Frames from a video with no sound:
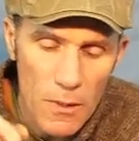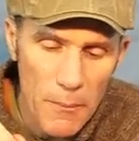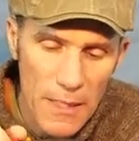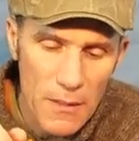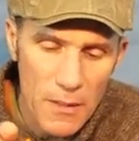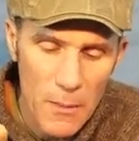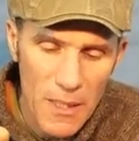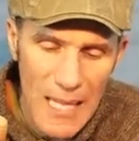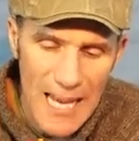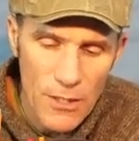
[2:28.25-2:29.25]
basically some
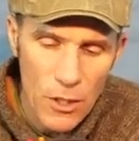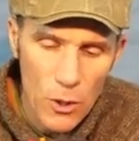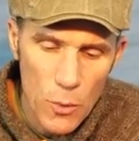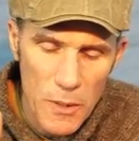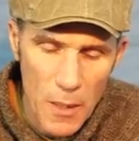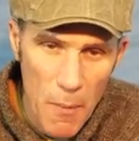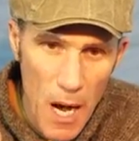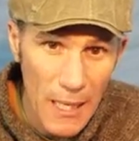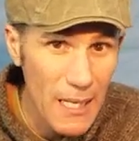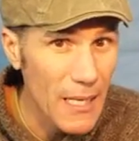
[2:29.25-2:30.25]
elastic loops and a
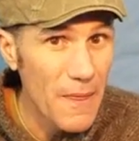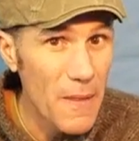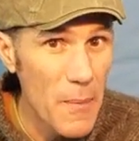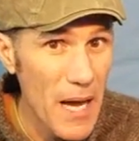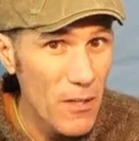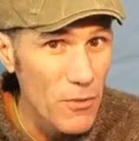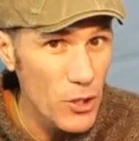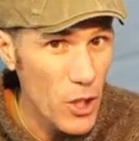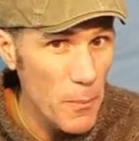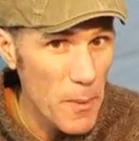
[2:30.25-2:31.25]
pocket in the back for
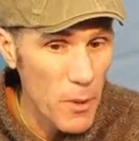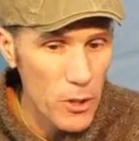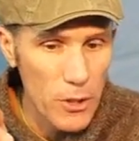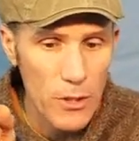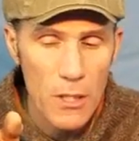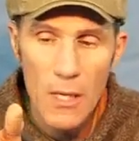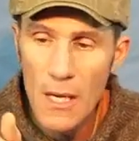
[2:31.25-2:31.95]
Sharpie markers.